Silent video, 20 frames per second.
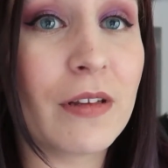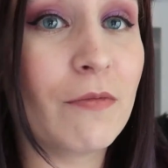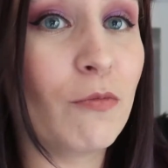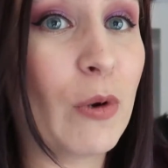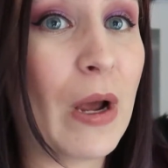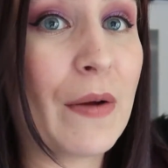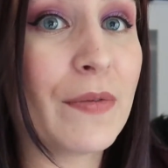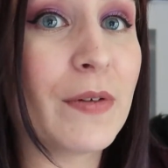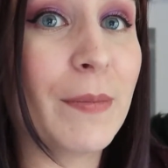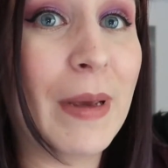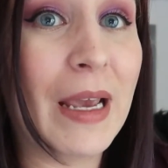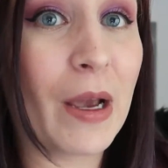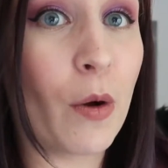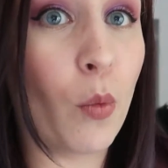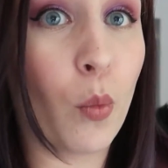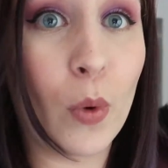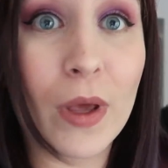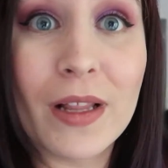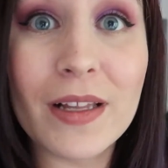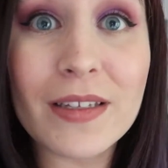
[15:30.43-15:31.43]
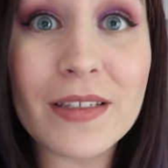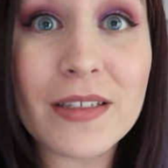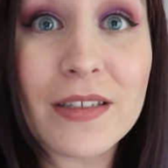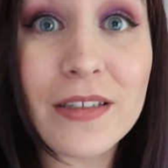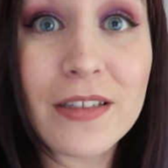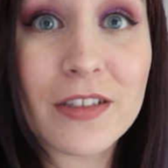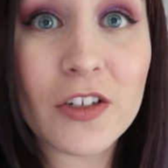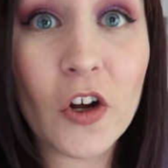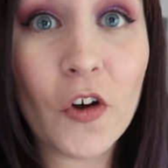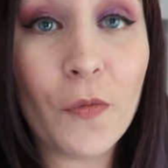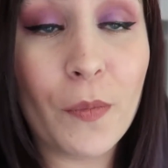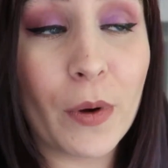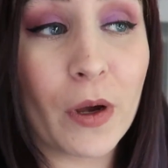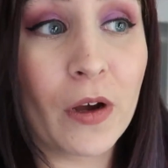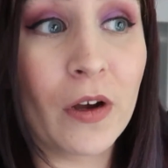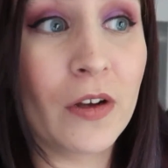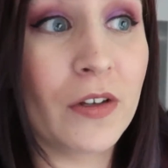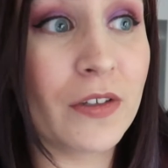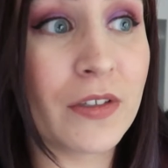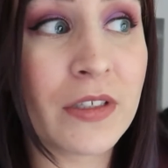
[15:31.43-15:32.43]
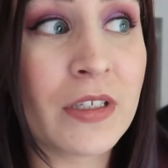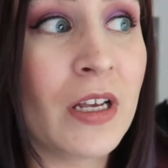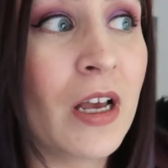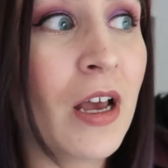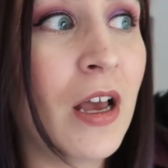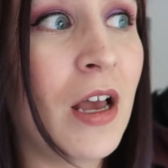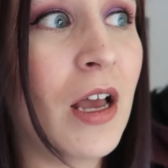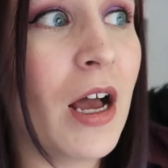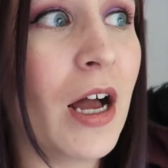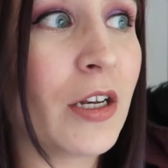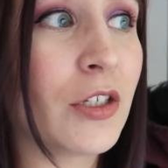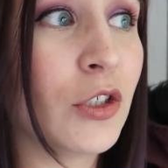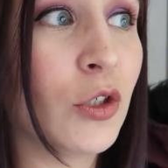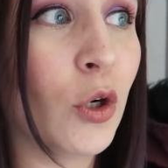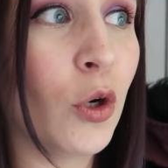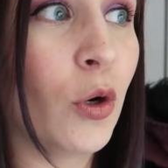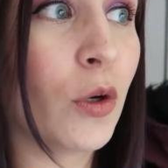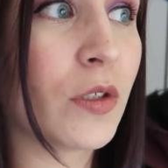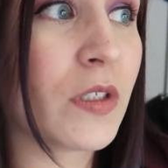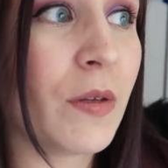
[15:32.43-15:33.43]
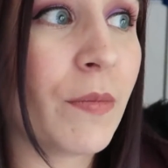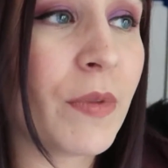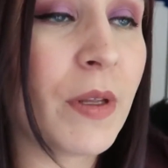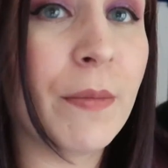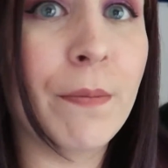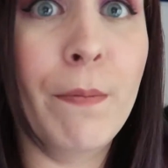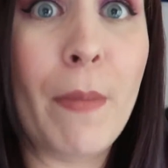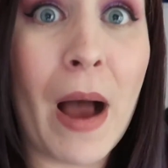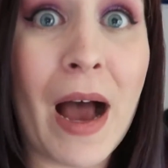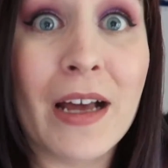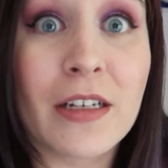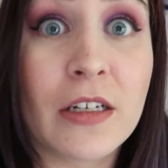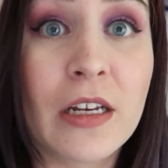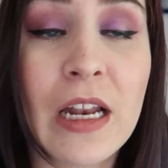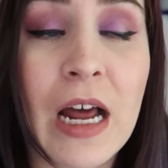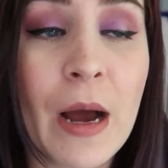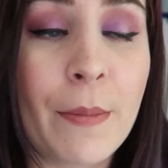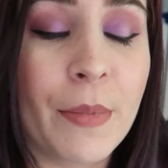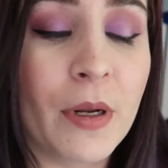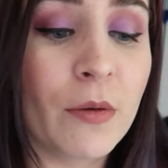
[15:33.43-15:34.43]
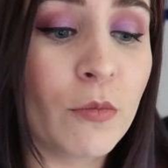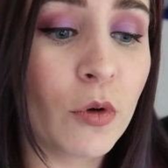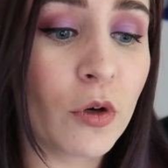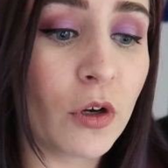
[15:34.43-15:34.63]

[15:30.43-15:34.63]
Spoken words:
We have to make wills and stuff because, I don't know, something bad could happen.